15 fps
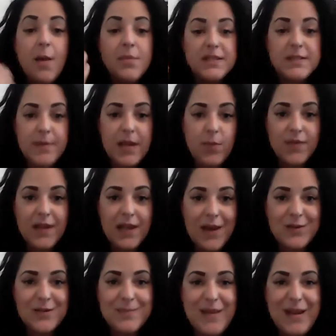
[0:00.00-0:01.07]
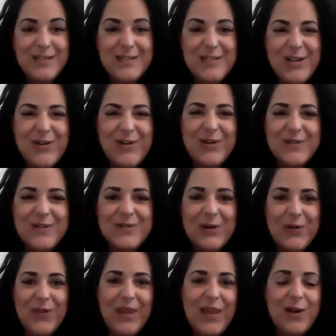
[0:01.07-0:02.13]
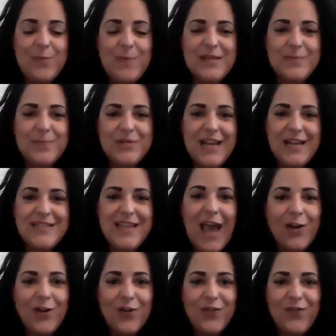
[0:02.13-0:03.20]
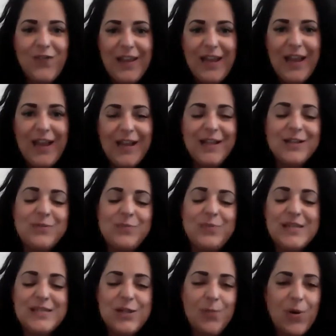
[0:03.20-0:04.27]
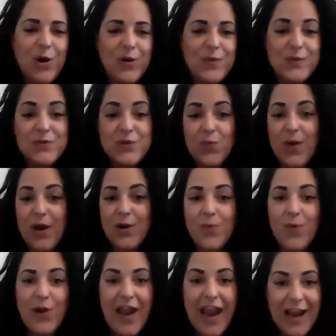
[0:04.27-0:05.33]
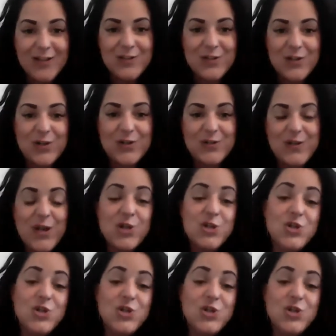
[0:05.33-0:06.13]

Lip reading: I'm going to explain what the letters mean to you. You're going to circle the letter best pertains to how you're feeling. Please hear my heart. There's no right or wrong answers.